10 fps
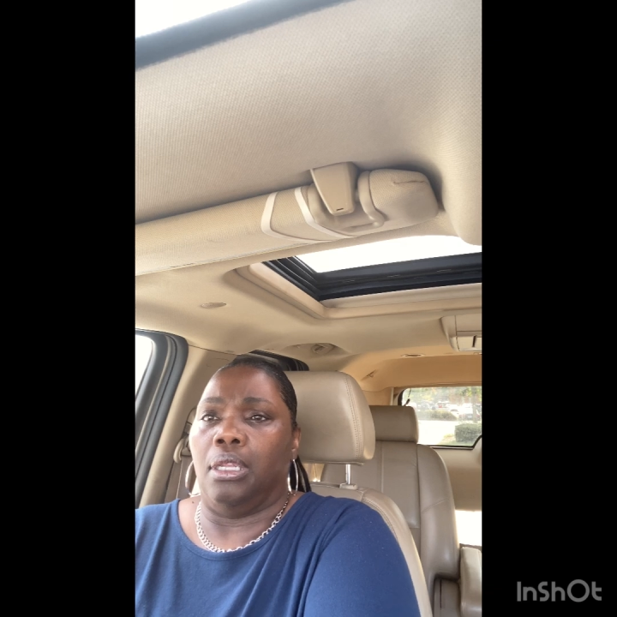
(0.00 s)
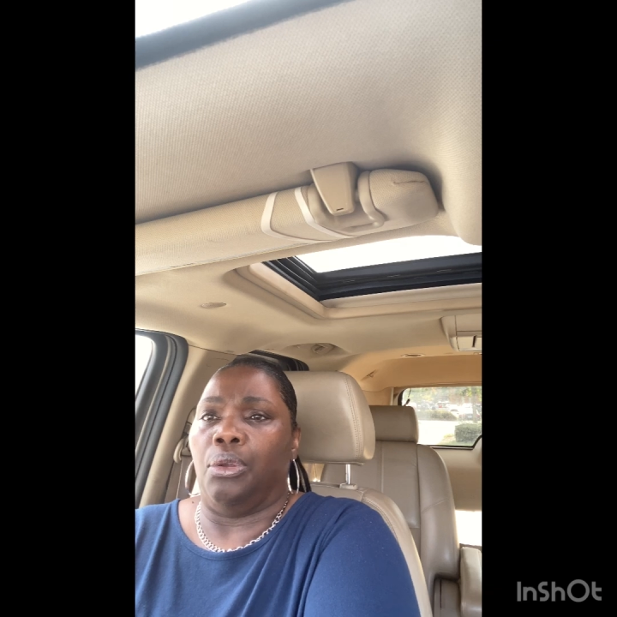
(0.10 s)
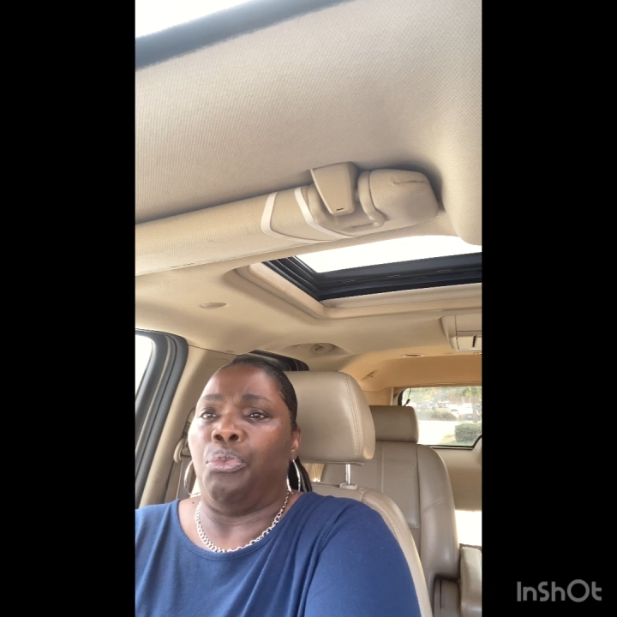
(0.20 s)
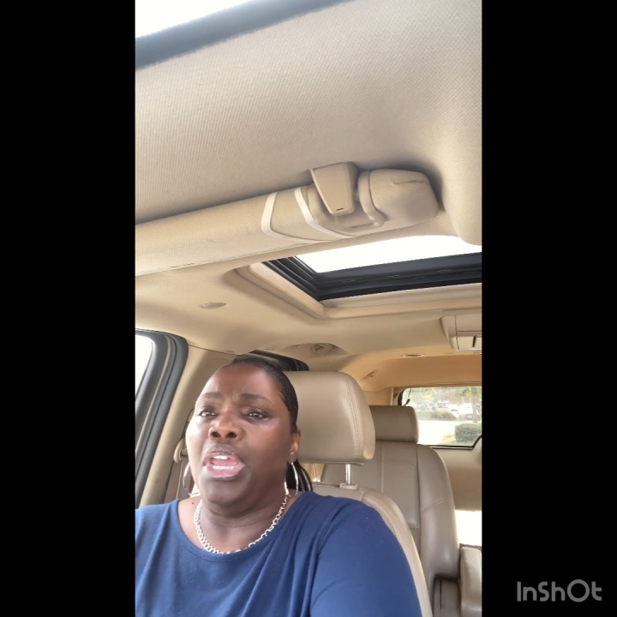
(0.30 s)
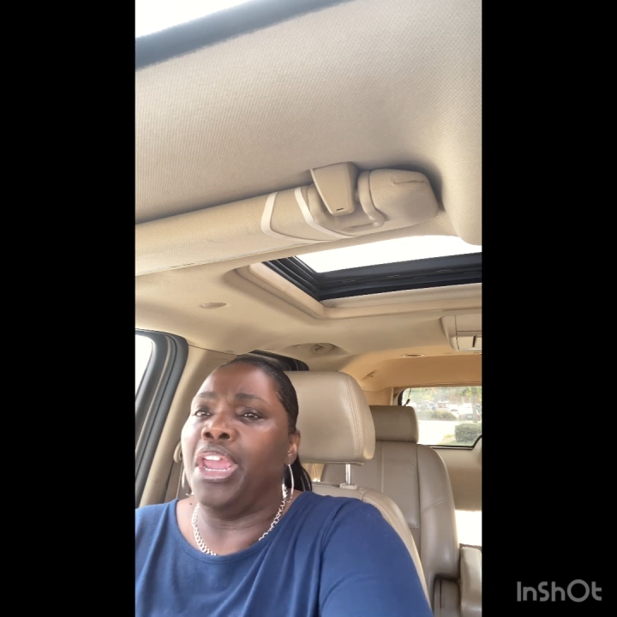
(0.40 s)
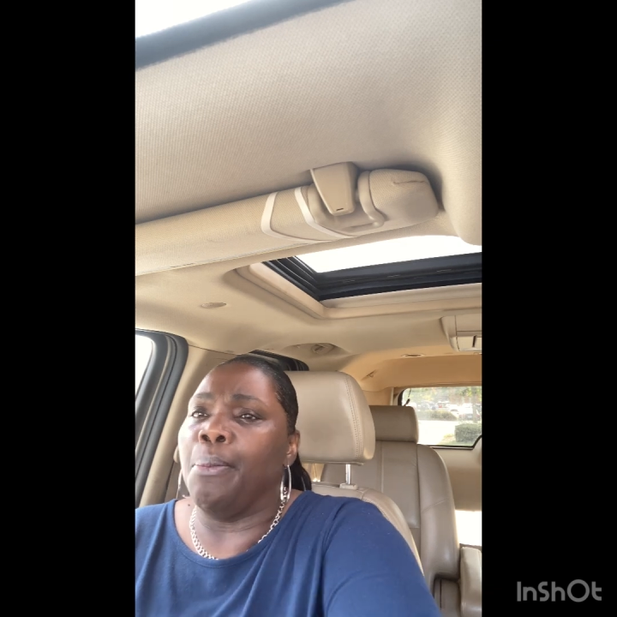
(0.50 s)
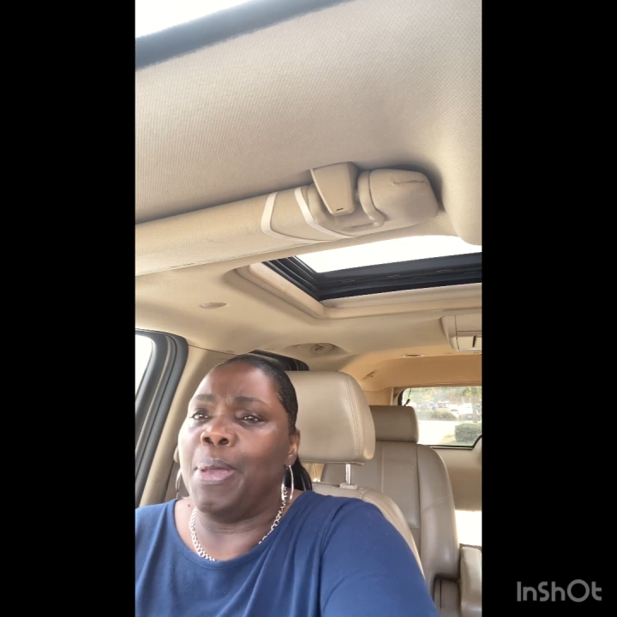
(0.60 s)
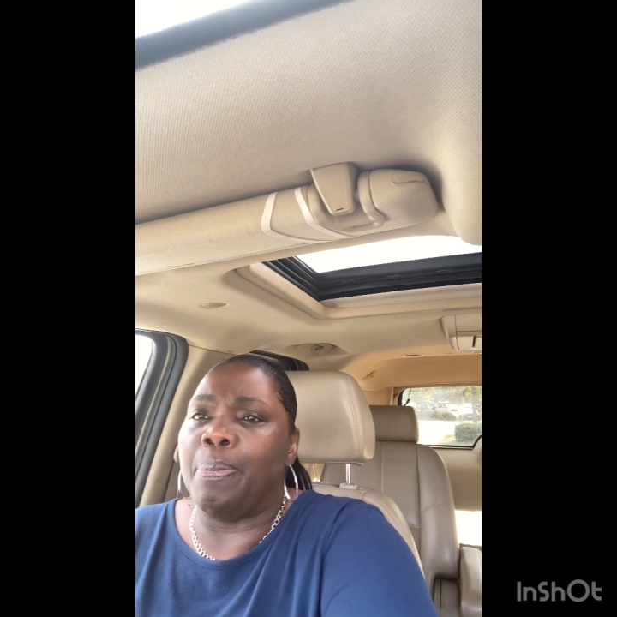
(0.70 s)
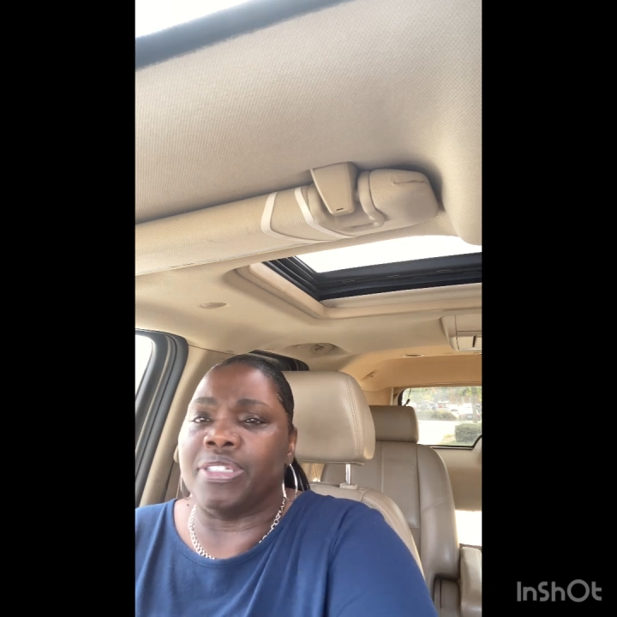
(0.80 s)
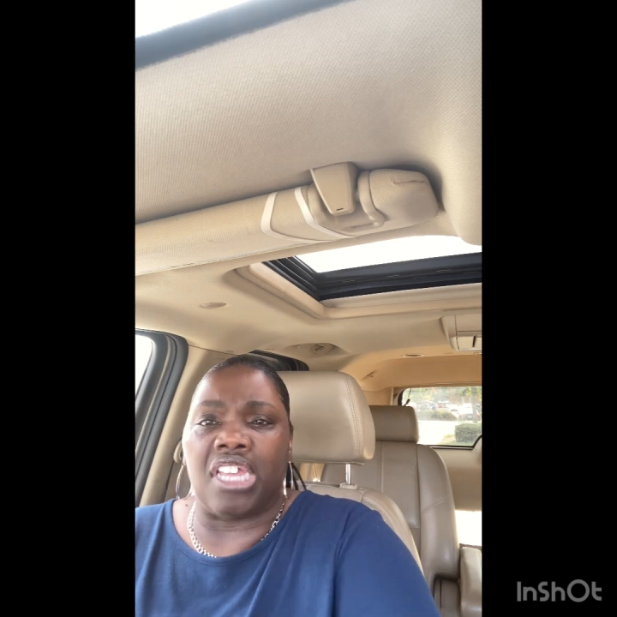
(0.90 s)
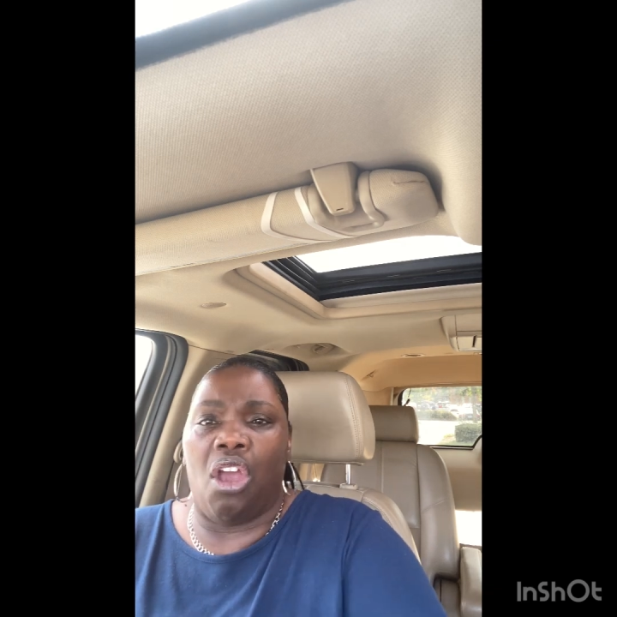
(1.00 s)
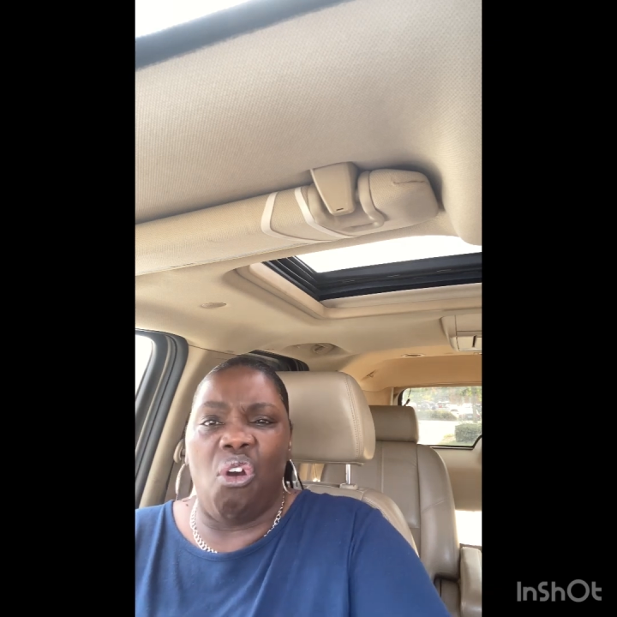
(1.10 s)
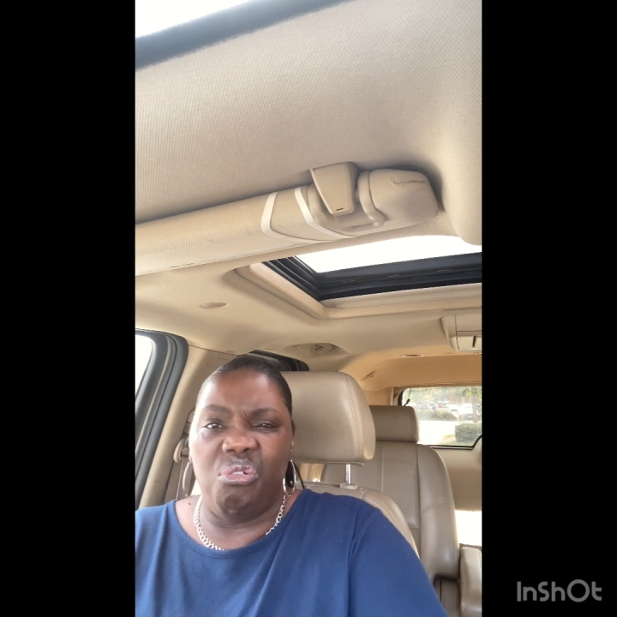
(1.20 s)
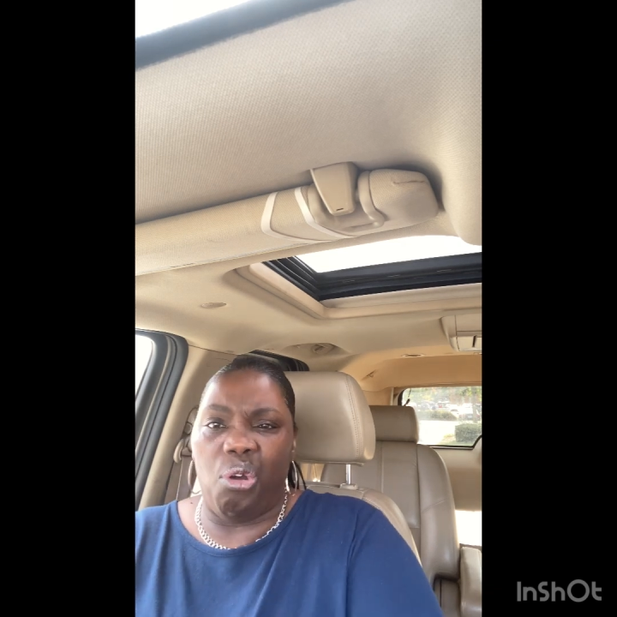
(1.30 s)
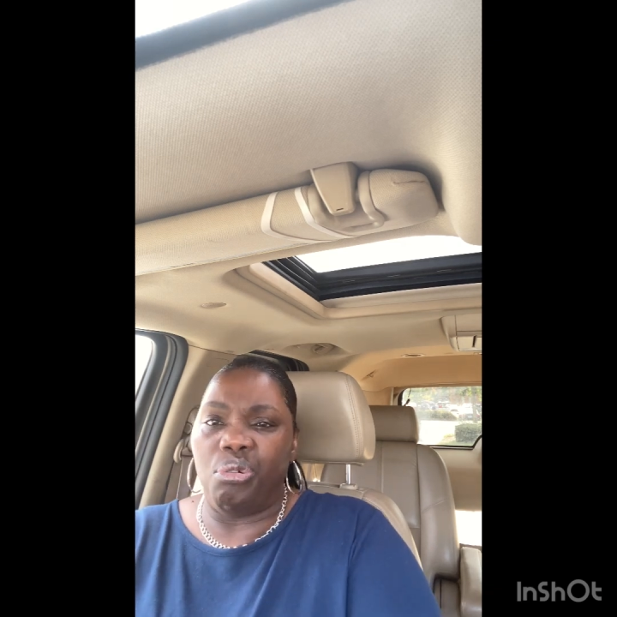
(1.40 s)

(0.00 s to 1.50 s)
we hear people say, oh, no,